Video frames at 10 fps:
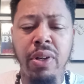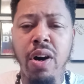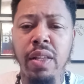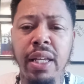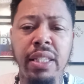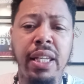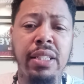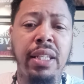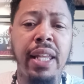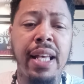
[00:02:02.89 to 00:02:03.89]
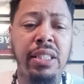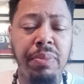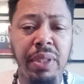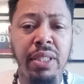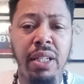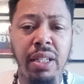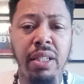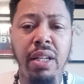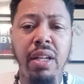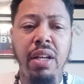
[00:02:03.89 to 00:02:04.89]
to all that. And yes, that has to be
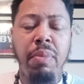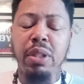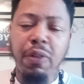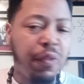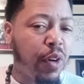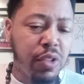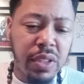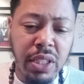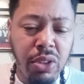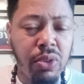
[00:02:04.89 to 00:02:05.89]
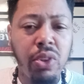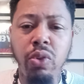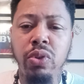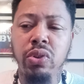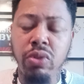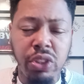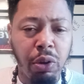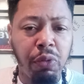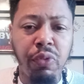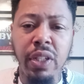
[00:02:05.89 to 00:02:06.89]
done. But the first thing you do, as soon as
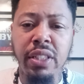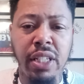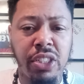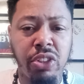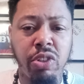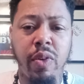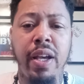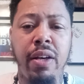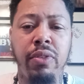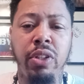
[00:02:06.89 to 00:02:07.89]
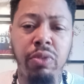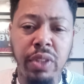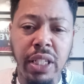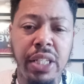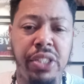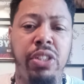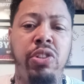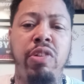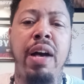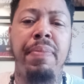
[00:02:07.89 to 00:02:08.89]
your feet touch the ground, your knees should
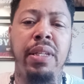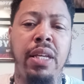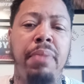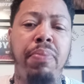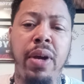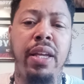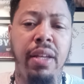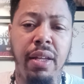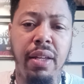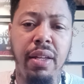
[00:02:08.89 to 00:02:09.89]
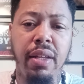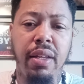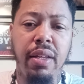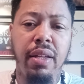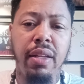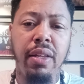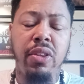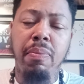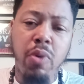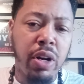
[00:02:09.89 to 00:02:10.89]
drop and pray.
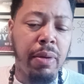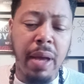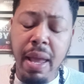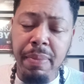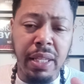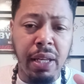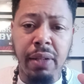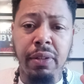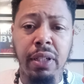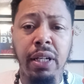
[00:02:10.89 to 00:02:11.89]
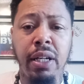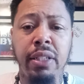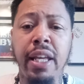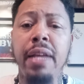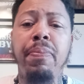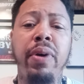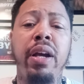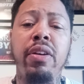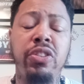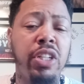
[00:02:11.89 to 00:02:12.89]
Night
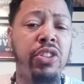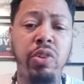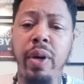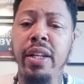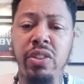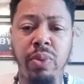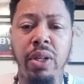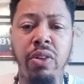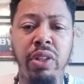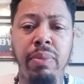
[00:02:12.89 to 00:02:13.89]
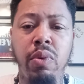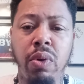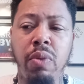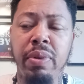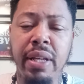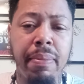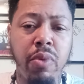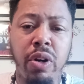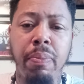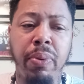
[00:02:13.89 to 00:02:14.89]
prayer is great as well. Don't get me wrong. But that
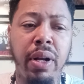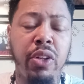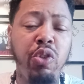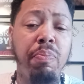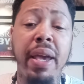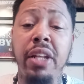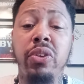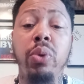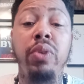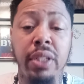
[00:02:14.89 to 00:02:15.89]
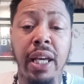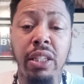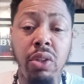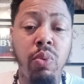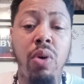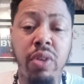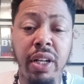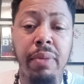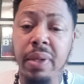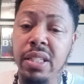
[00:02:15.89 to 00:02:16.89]
morning prayer, you made it through the night. You woke
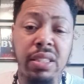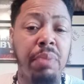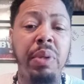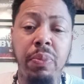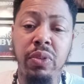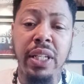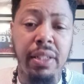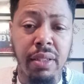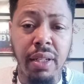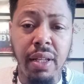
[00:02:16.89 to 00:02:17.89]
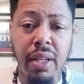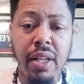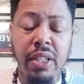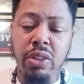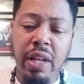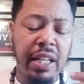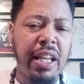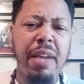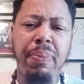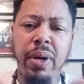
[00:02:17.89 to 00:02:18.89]
up, because some people didn't. So that
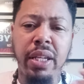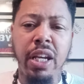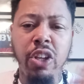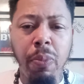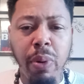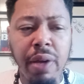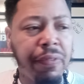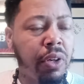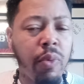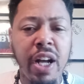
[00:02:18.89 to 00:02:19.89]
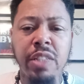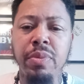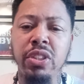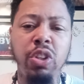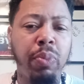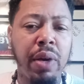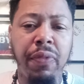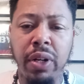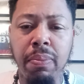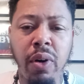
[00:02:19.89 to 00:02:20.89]
night prayer, yeah, you pray for the watchmen and you pray
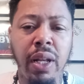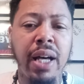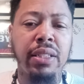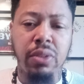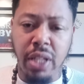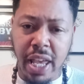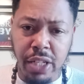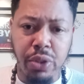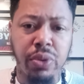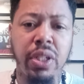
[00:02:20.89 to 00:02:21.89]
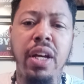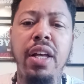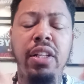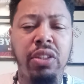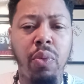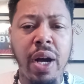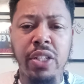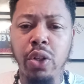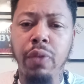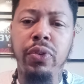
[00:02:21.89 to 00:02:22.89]
for the Molochs, the angels, to
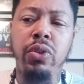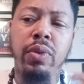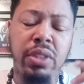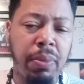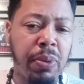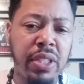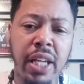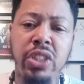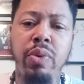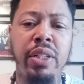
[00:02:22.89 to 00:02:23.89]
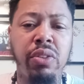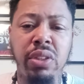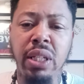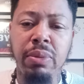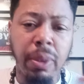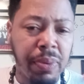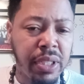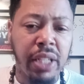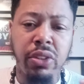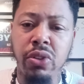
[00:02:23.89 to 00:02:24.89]
watch over you and to protect you as you sleep, to
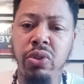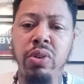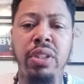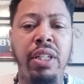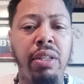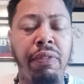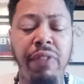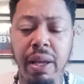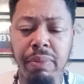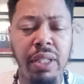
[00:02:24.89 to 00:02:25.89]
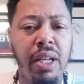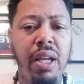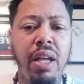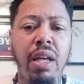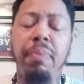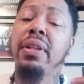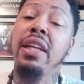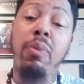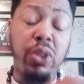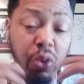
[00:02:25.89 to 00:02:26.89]
protect your children and your family. But
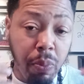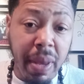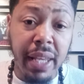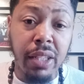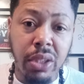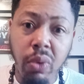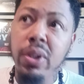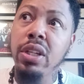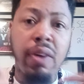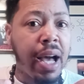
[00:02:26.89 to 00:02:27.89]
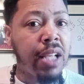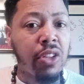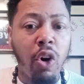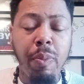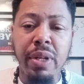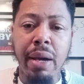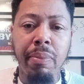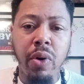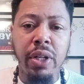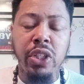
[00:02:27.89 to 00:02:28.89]
then when you make it through and your eyes open that
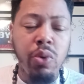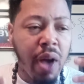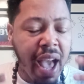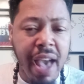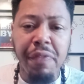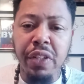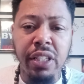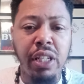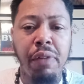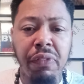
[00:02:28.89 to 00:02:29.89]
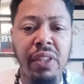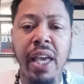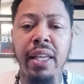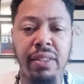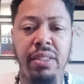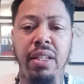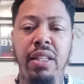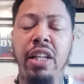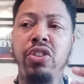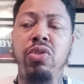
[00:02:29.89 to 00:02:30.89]
morning, you have to give thanks
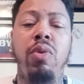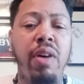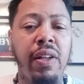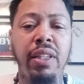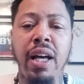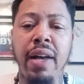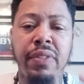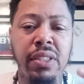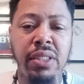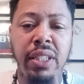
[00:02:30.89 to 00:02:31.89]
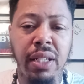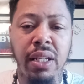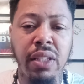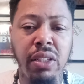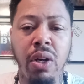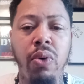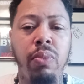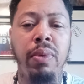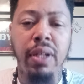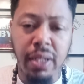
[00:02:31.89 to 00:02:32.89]
that you are alive to see another
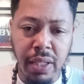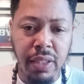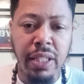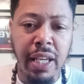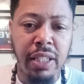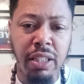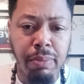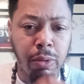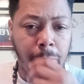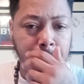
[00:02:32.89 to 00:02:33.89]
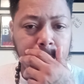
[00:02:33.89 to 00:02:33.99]
Yom, another day in Hebrew.